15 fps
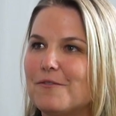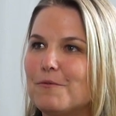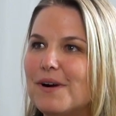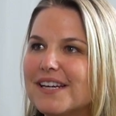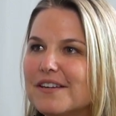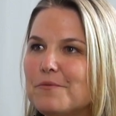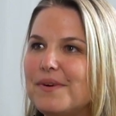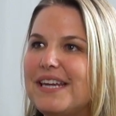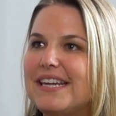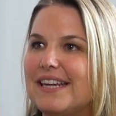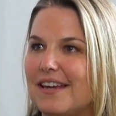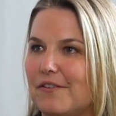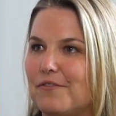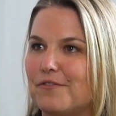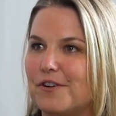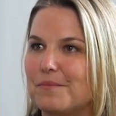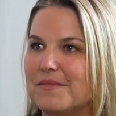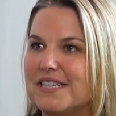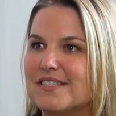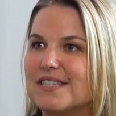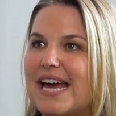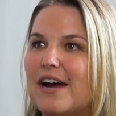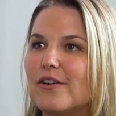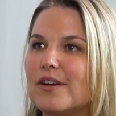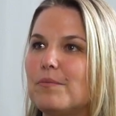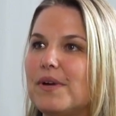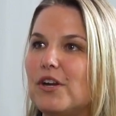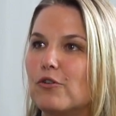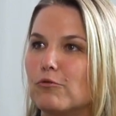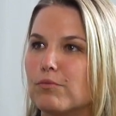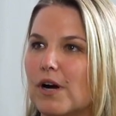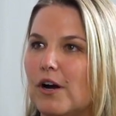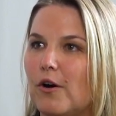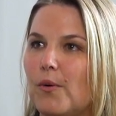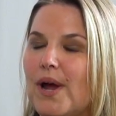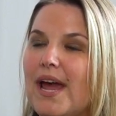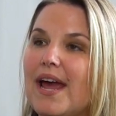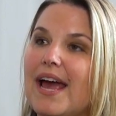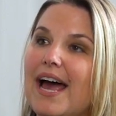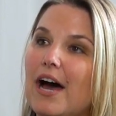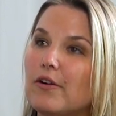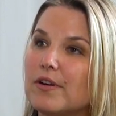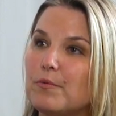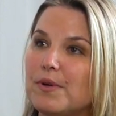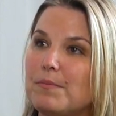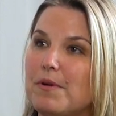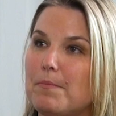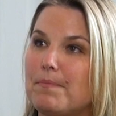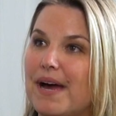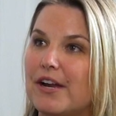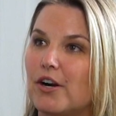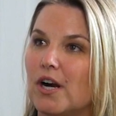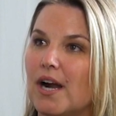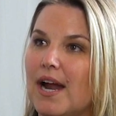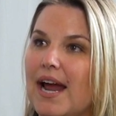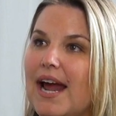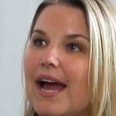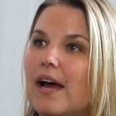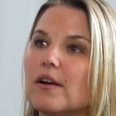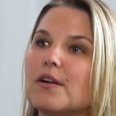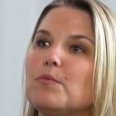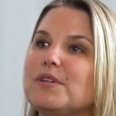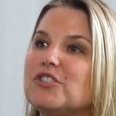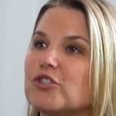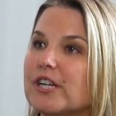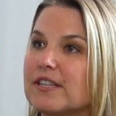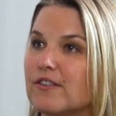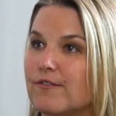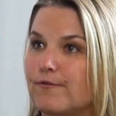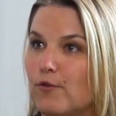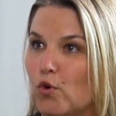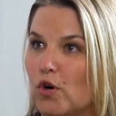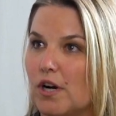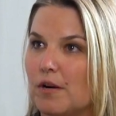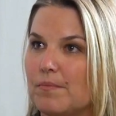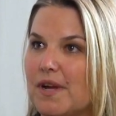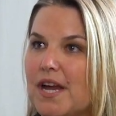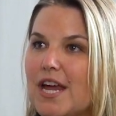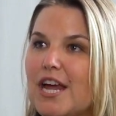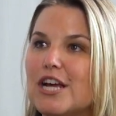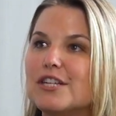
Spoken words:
What can we get from this? How can we grow? How can we be better? How can we transform?